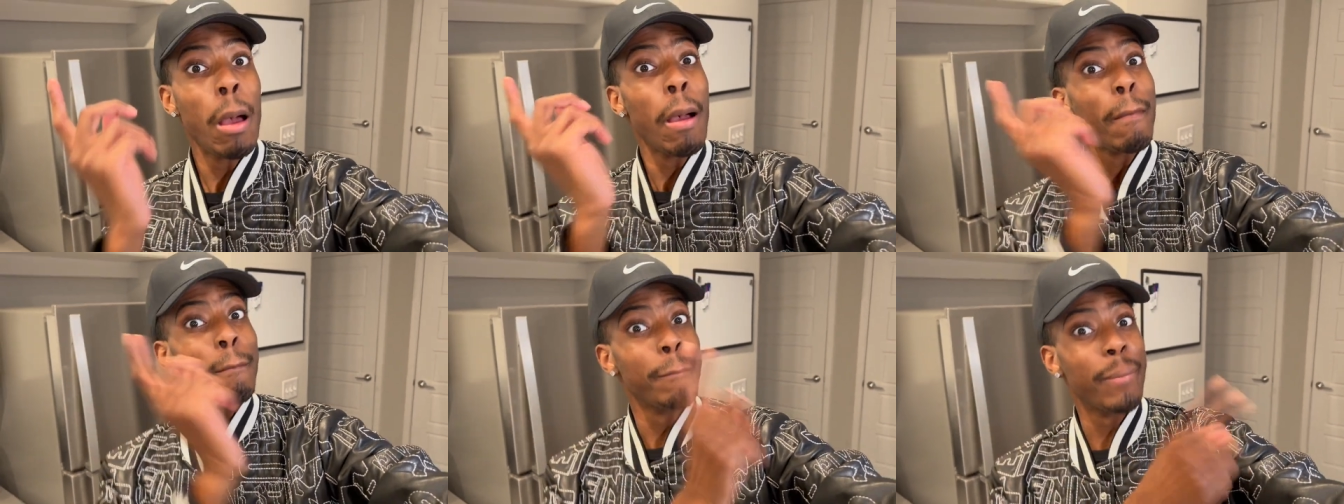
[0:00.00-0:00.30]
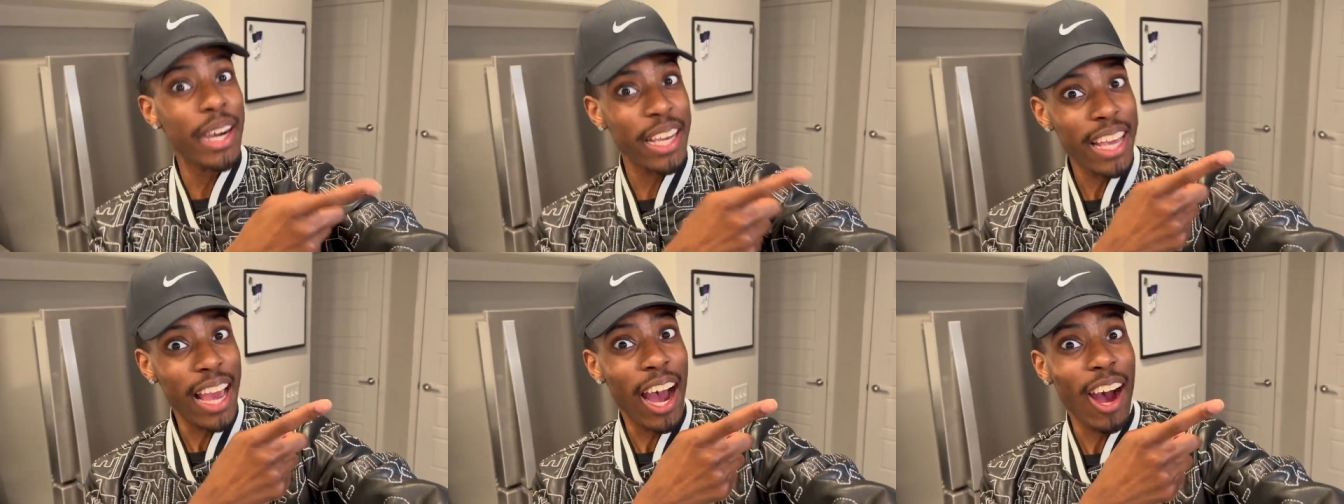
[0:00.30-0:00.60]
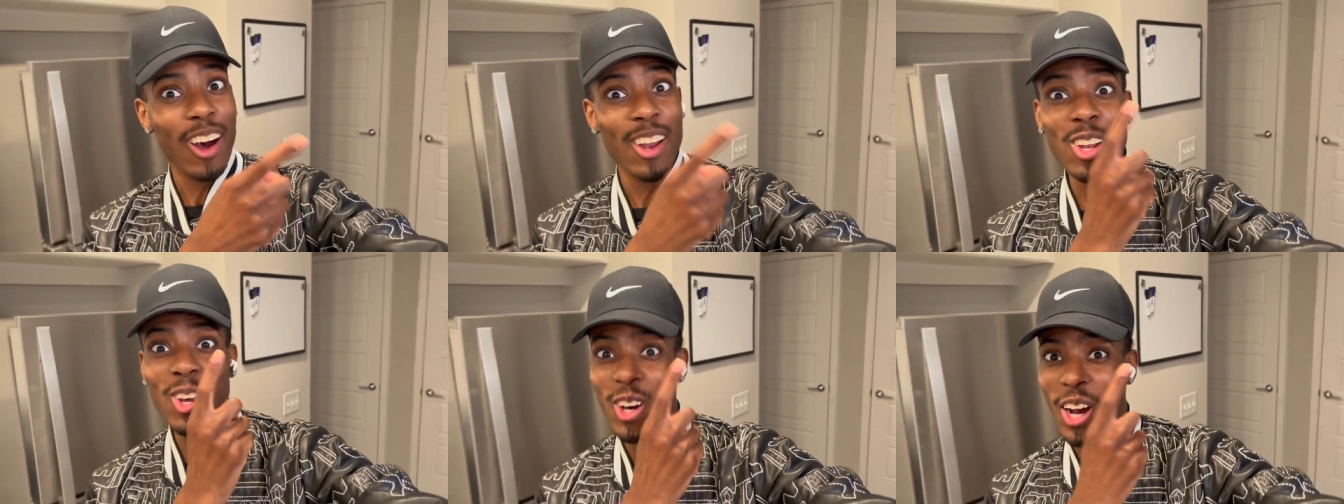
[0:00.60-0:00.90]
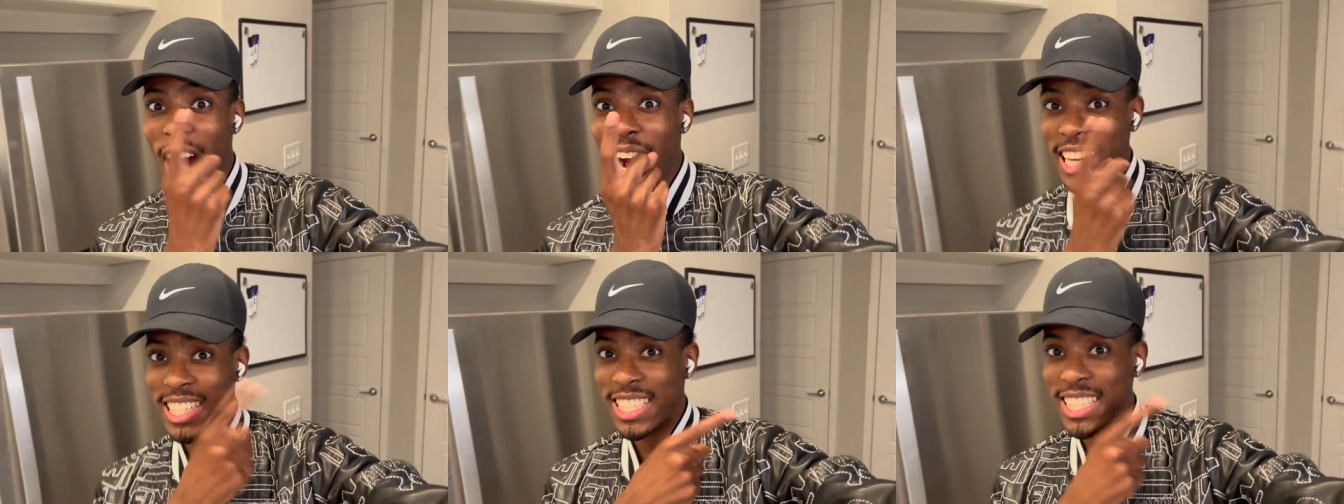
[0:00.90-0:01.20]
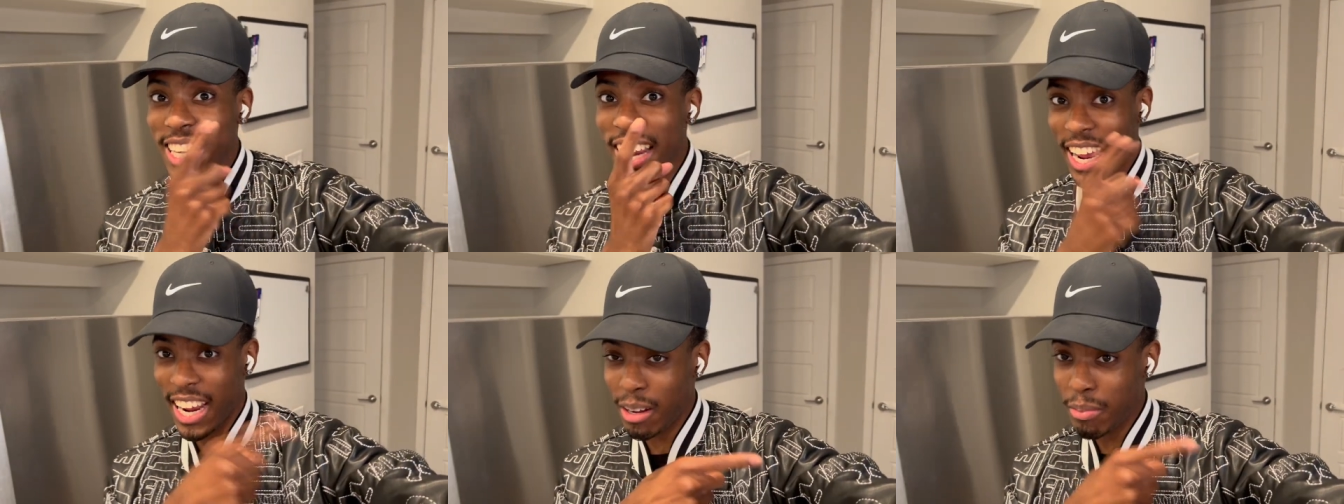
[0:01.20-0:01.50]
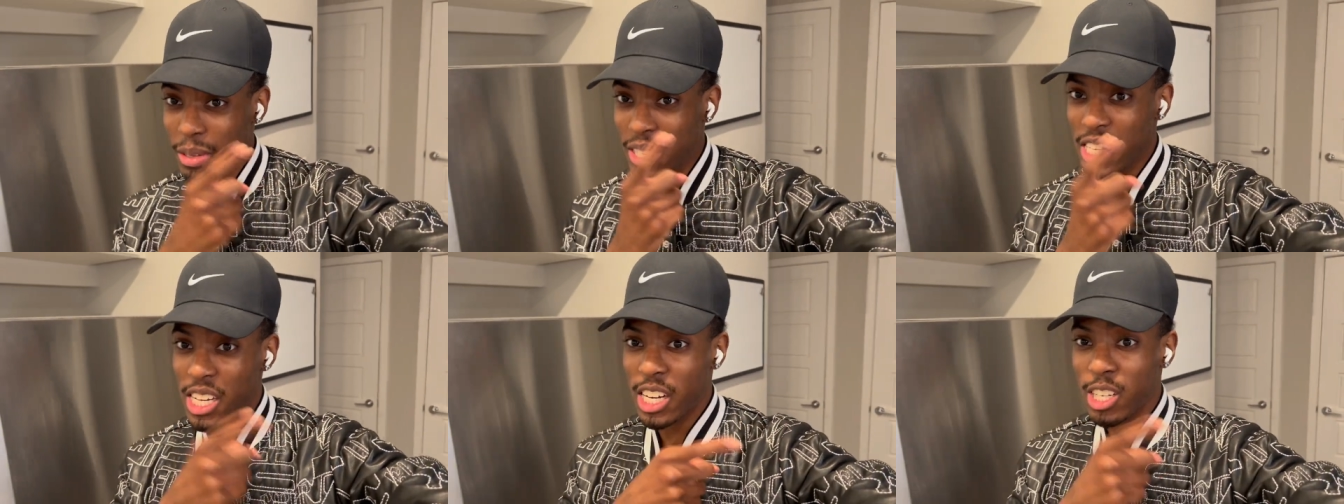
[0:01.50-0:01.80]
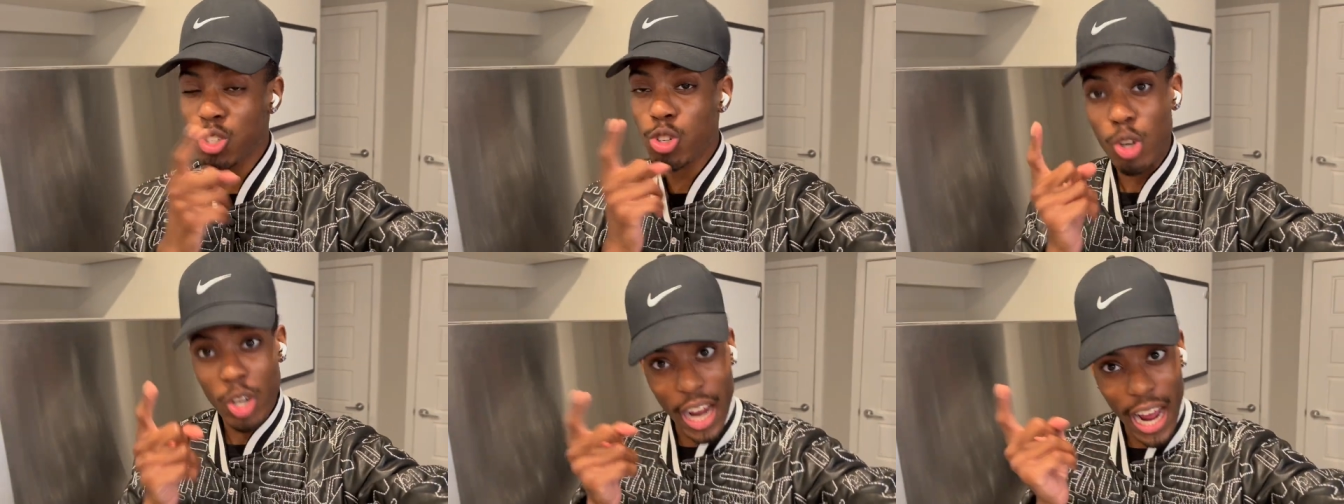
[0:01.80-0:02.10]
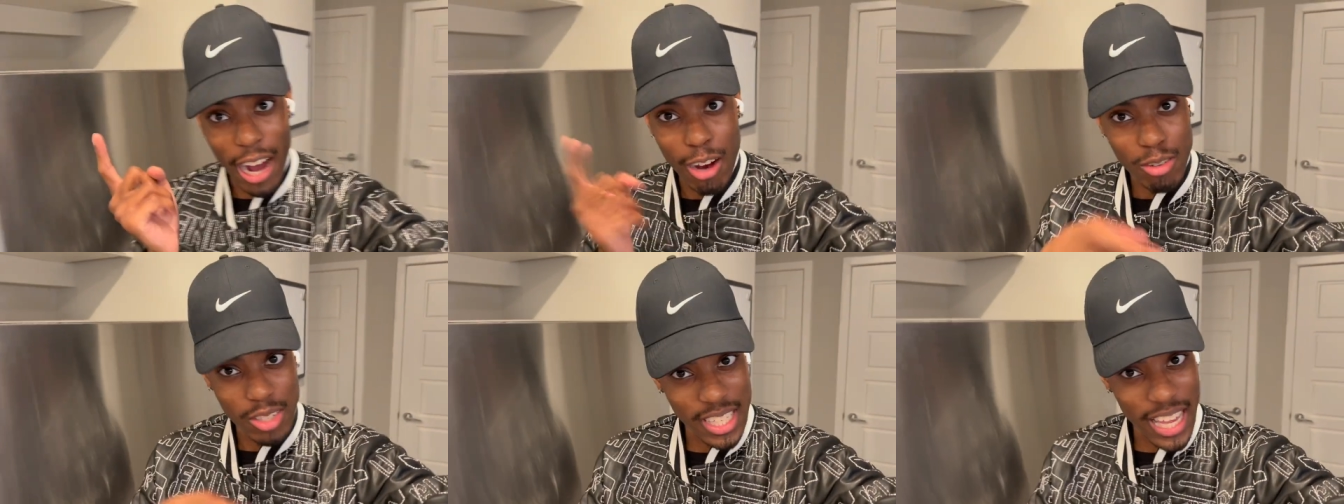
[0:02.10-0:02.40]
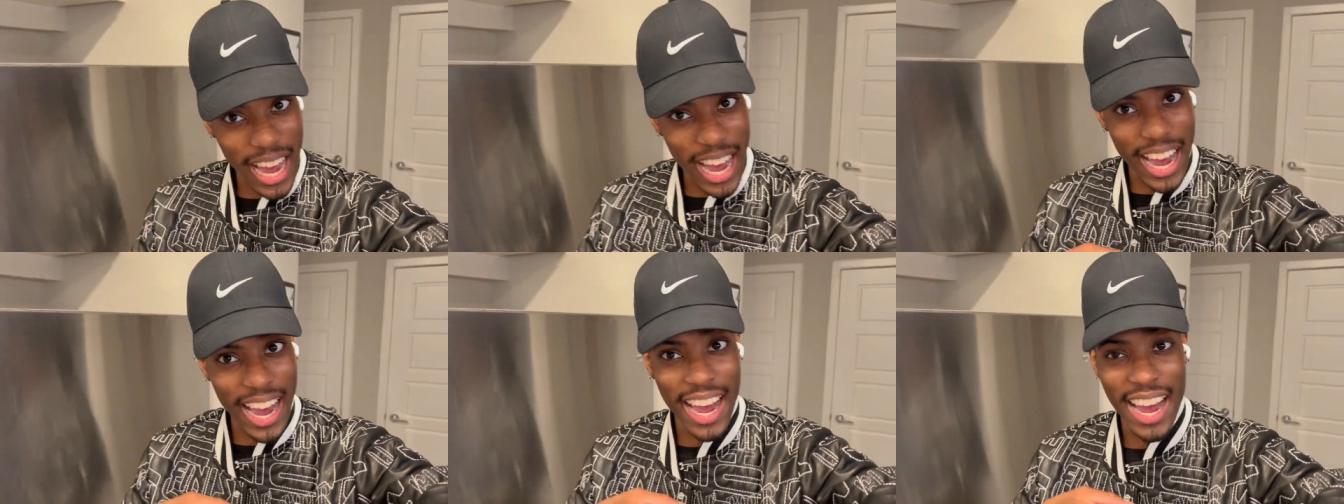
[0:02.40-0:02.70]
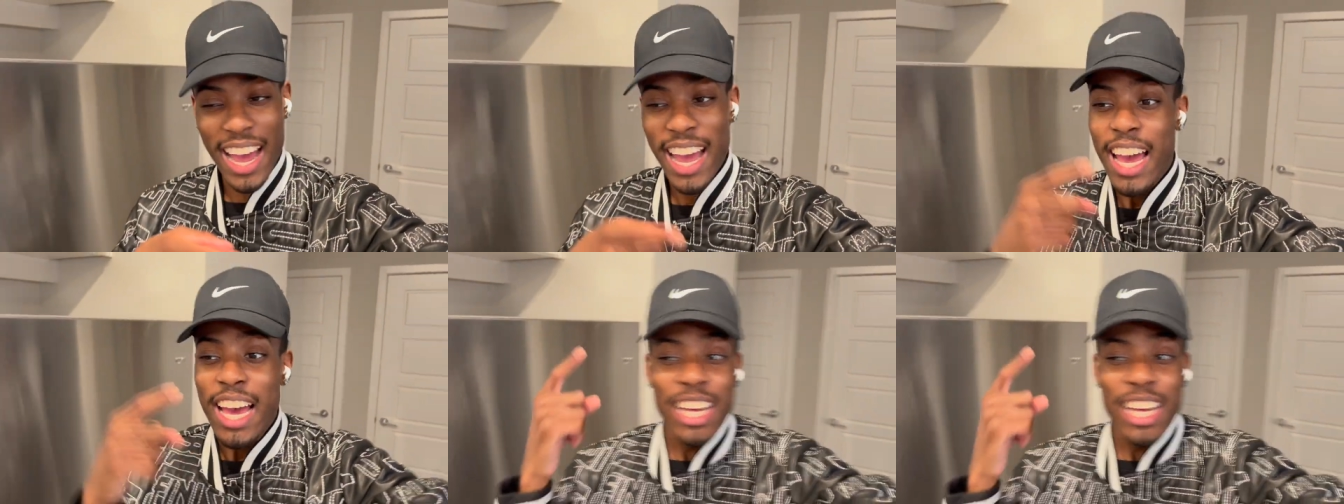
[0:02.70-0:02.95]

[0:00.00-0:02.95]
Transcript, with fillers: But y'all, look, I see the Amazon truck outside.